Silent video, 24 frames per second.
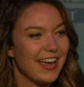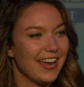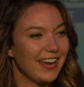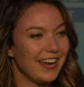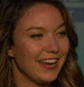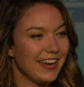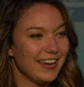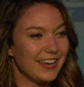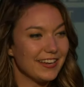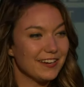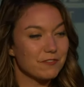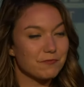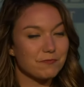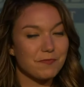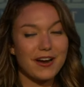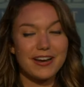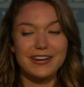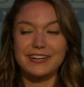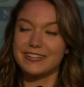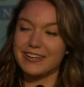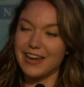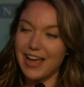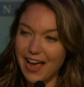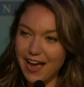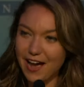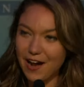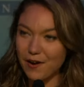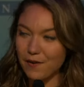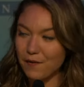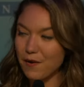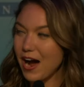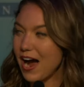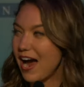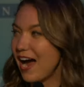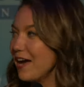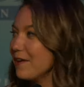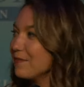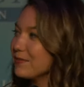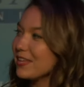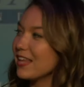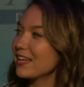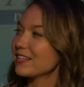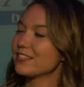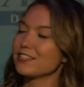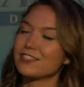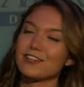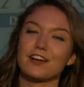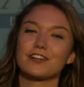And right now, I would
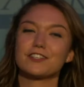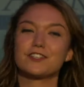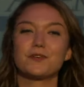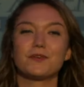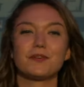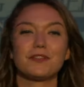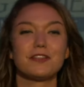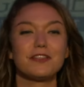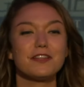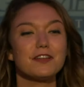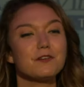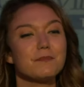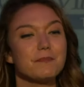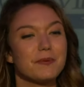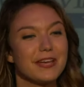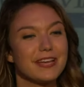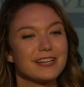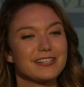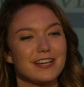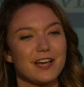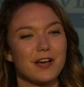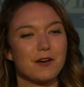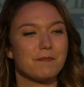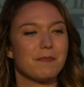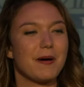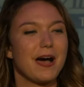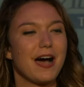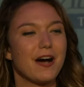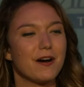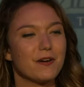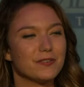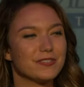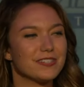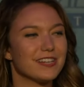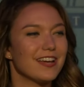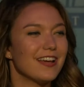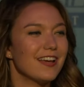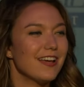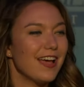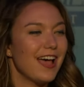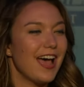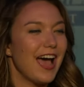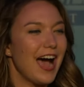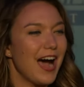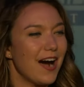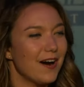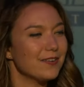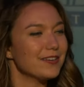like to talk to you a little bit about
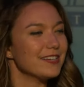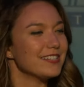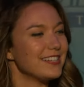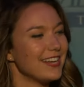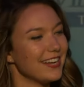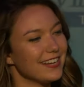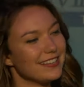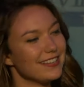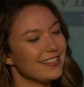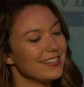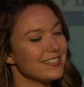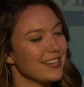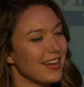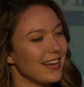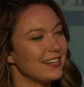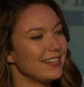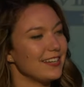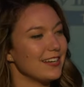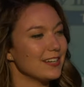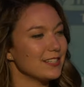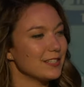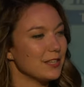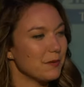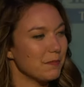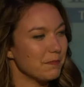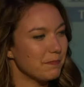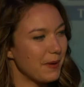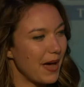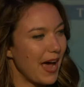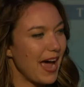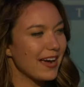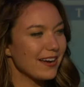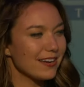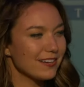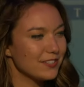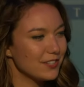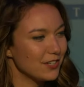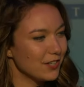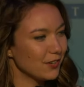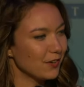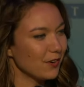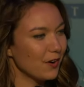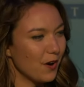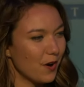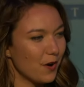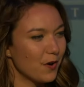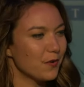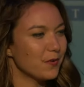how to take these ideas back to
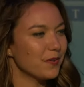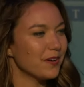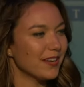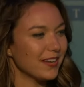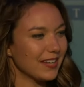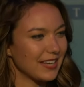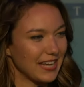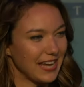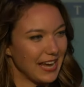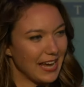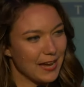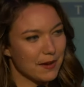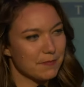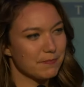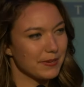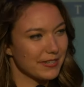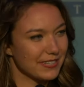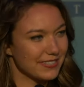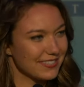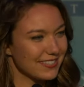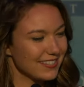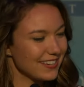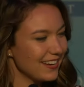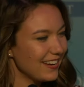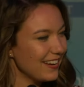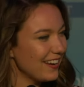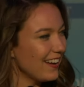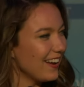your own campus.